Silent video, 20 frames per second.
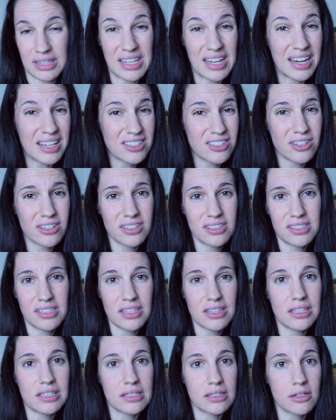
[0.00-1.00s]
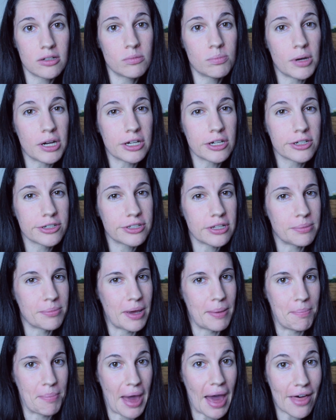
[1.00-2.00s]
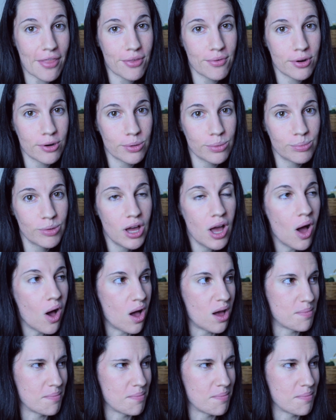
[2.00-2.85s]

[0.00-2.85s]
And then I started seeing these little buggers in my bathroom,